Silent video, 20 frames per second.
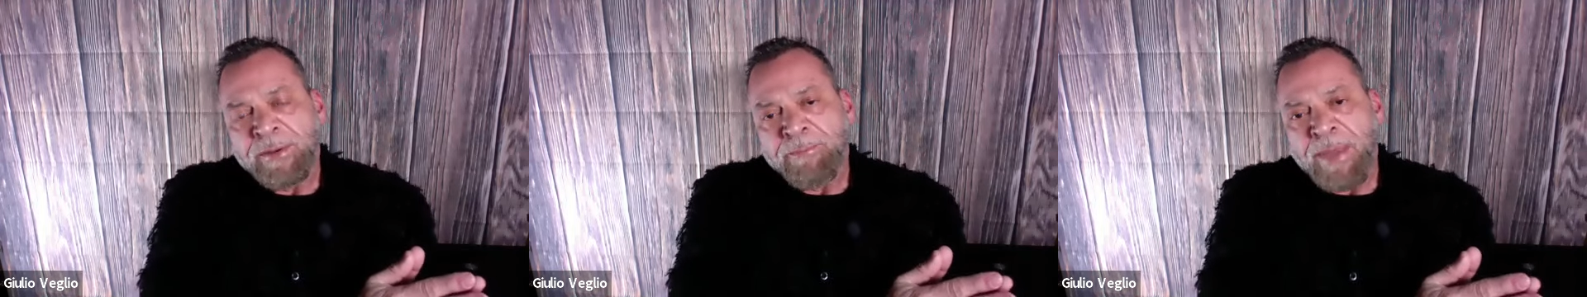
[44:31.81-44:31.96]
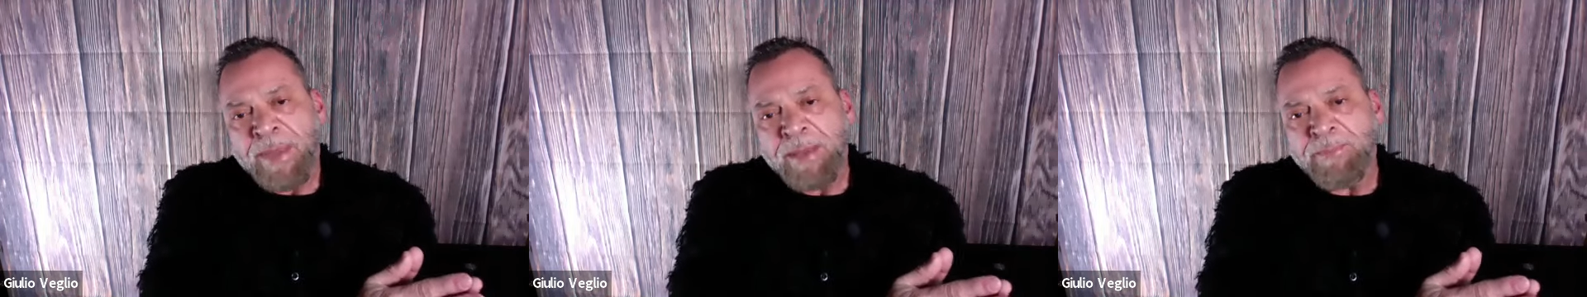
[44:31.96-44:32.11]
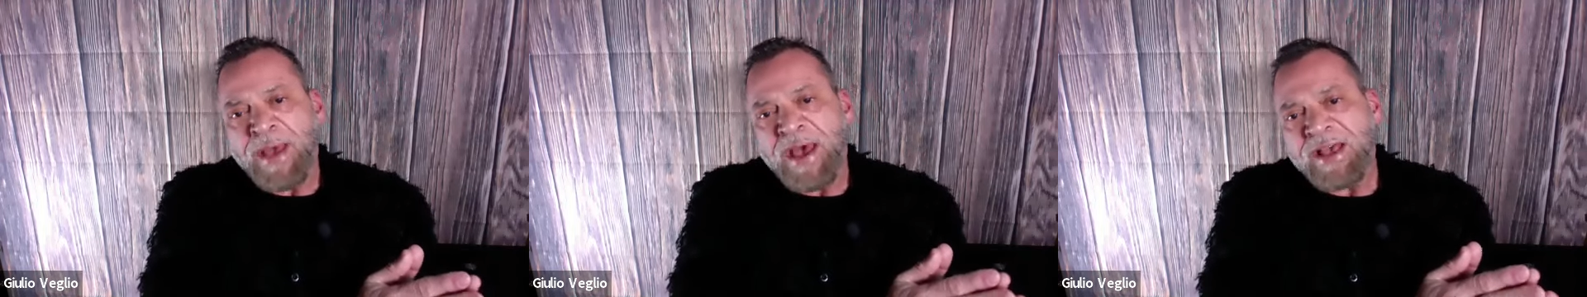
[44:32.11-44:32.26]

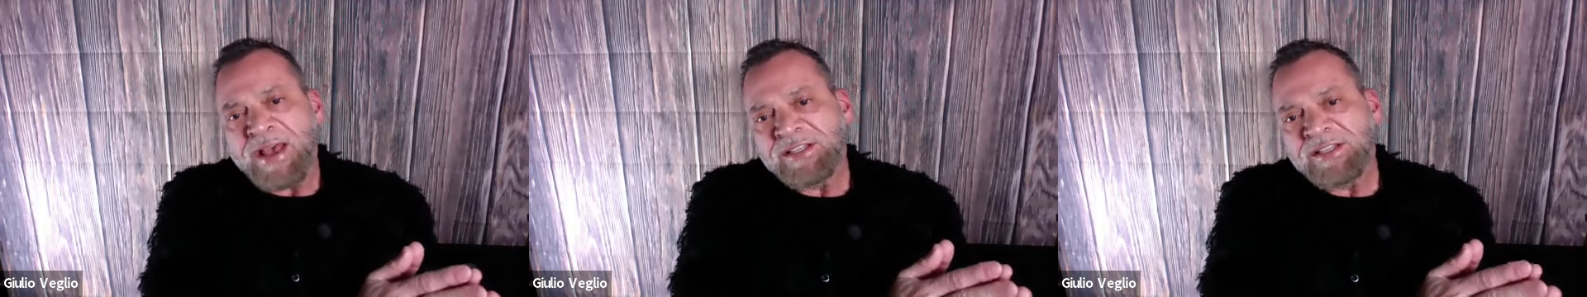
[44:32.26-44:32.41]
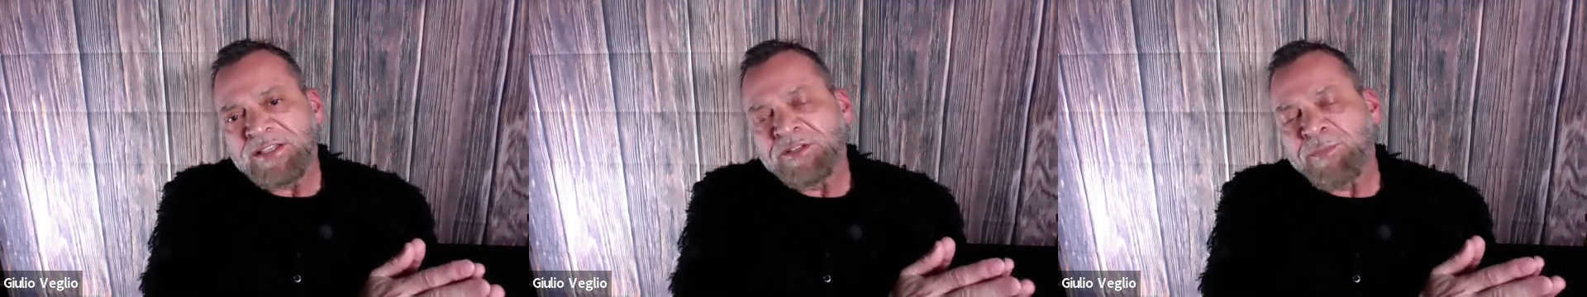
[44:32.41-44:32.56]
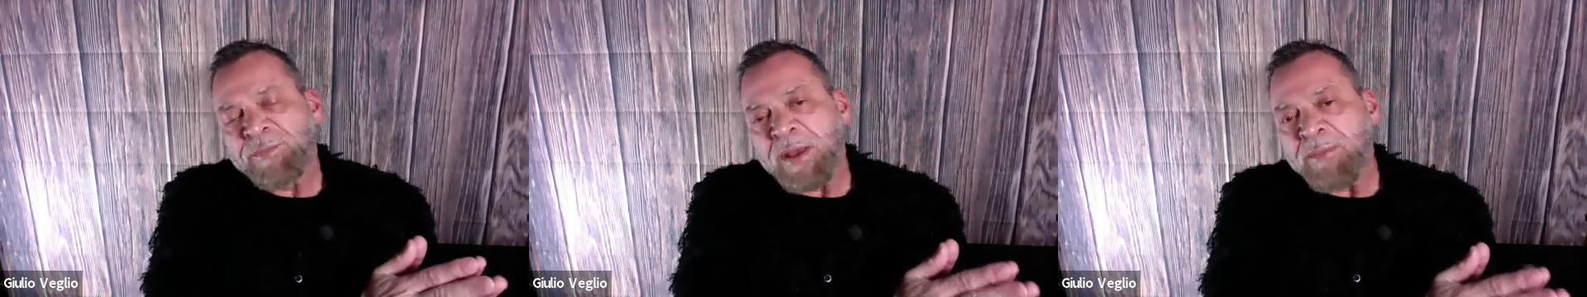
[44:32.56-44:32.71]
My
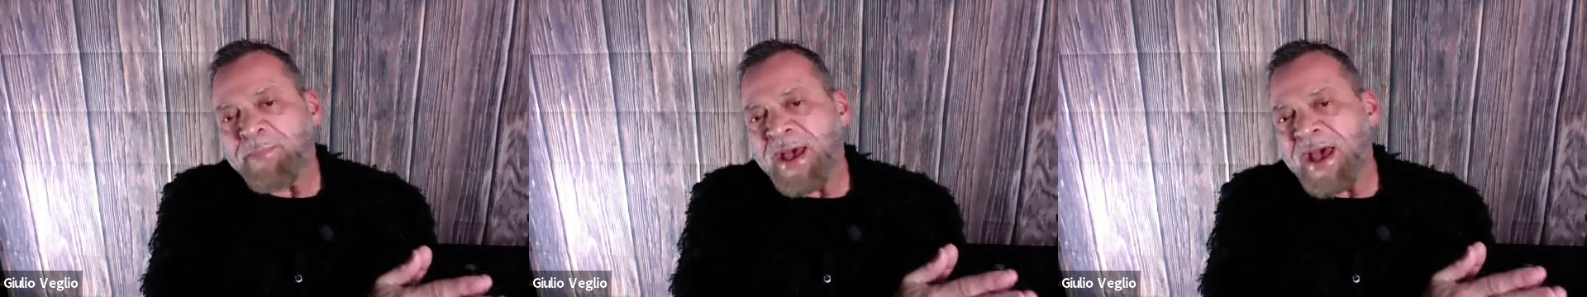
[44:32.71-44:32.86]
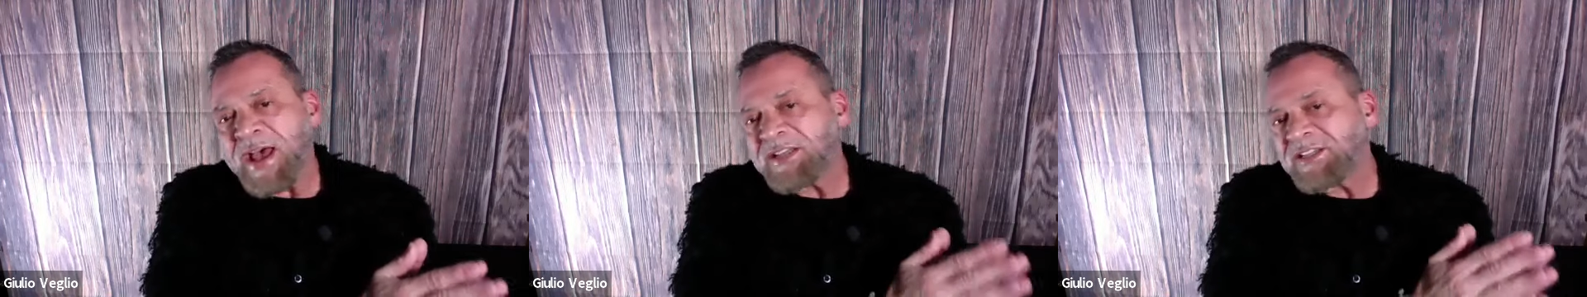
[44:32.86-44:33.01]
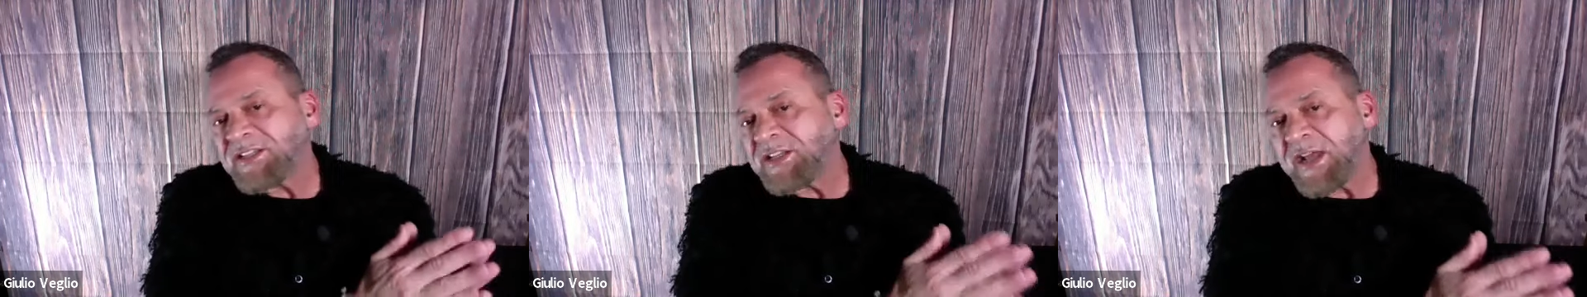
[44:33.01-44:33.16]
past is my
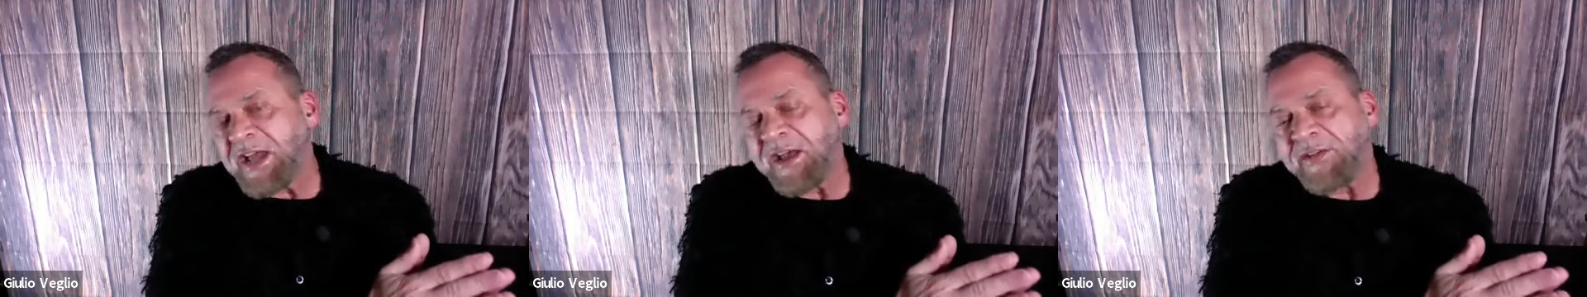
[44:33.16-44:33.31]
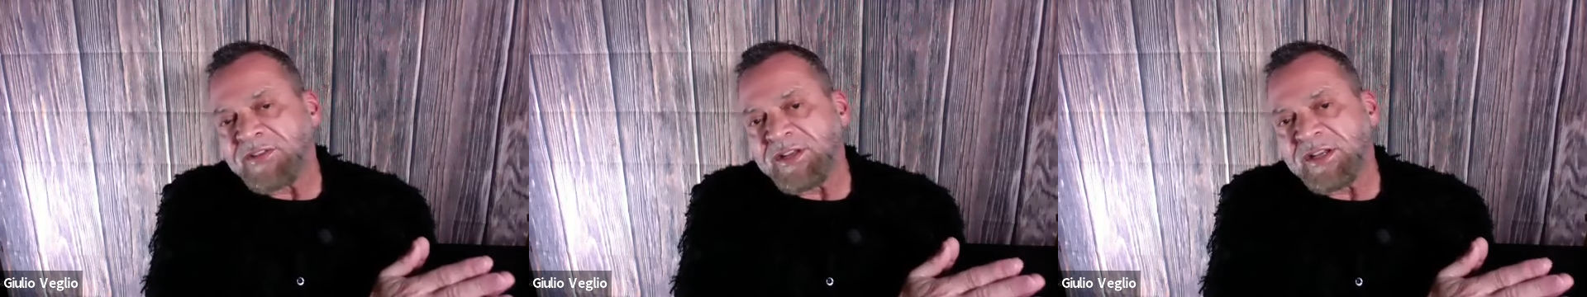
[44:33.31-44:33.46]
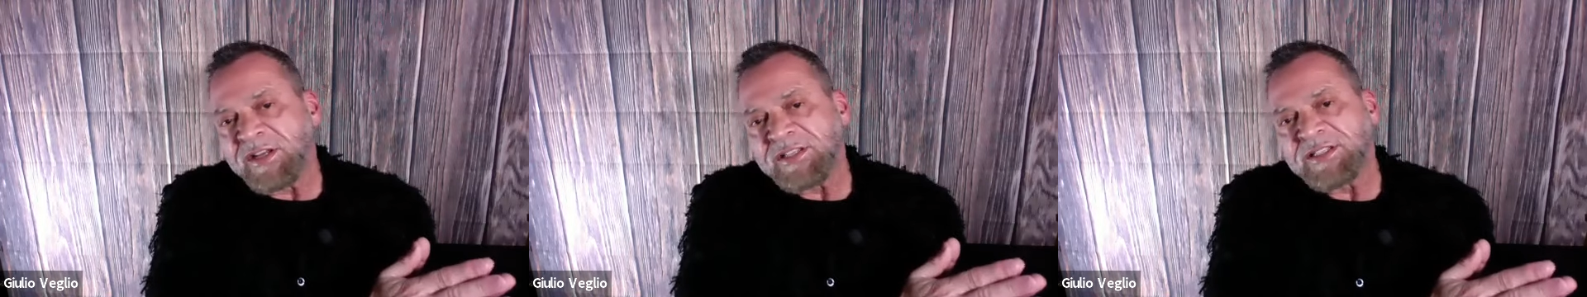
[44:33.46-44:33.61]
past, and I
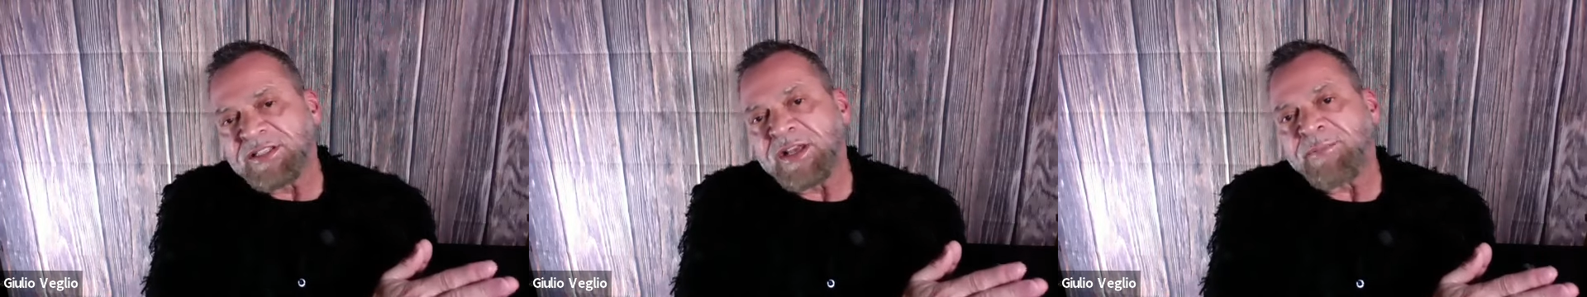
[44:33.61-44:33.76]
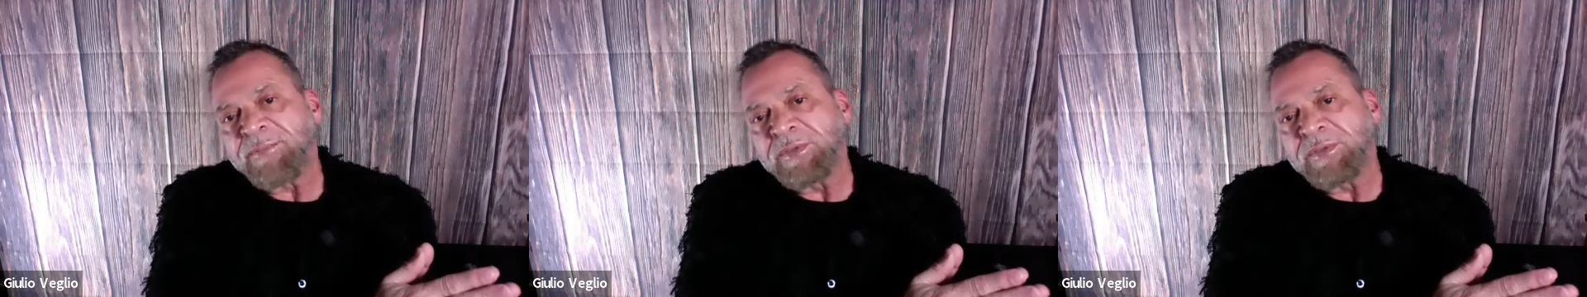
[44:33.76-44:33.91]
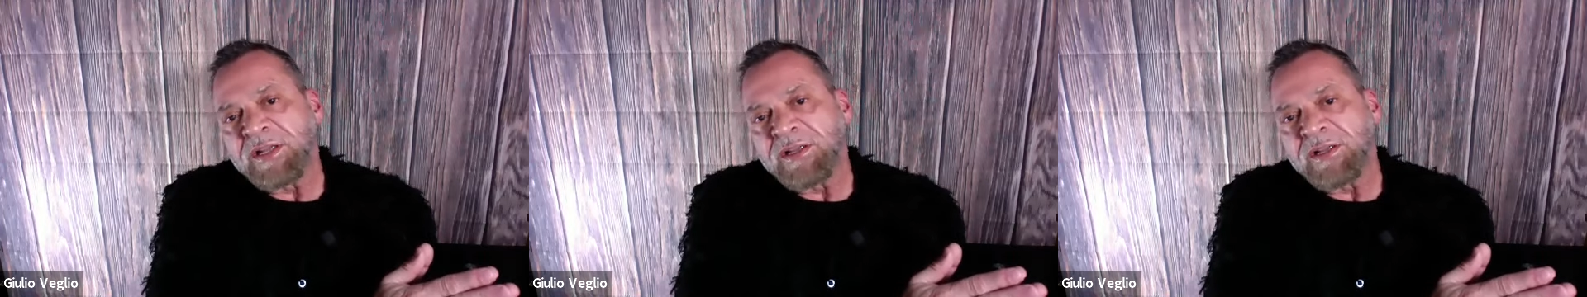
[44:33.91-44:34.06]
have to
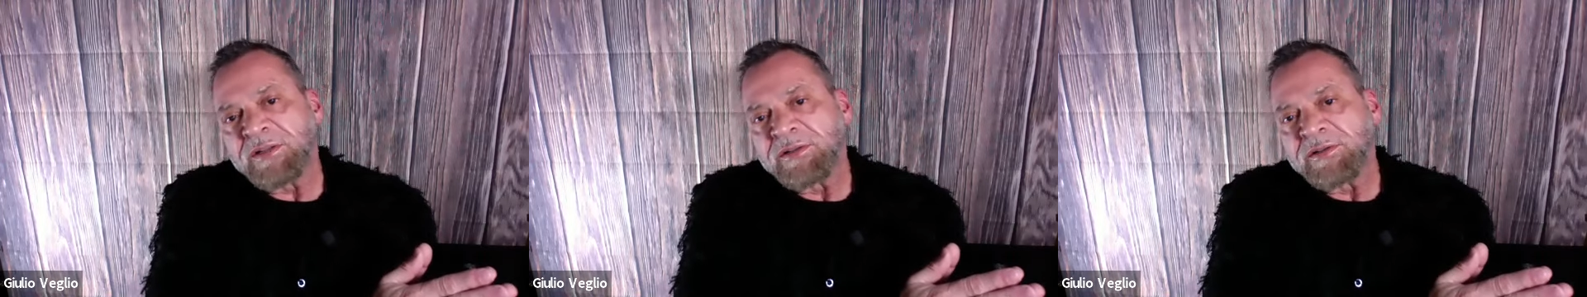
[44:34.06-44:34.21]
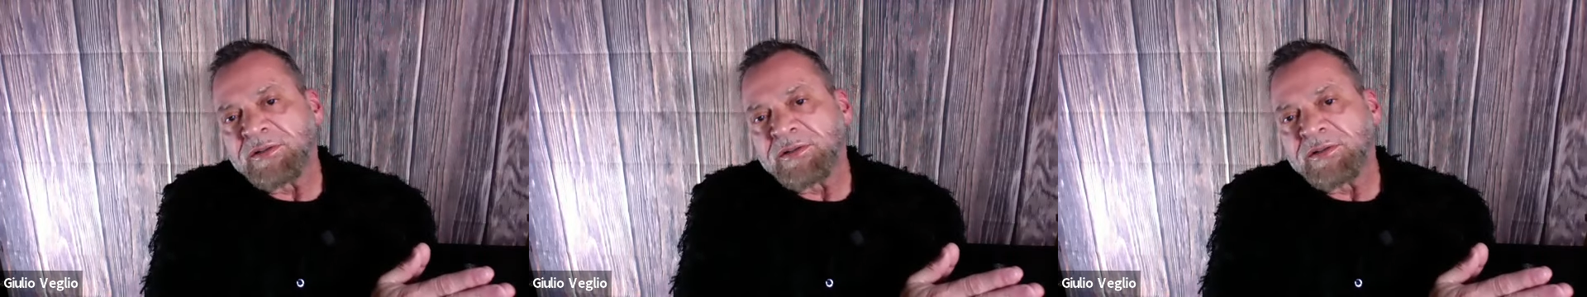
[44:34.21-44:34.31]
accept it.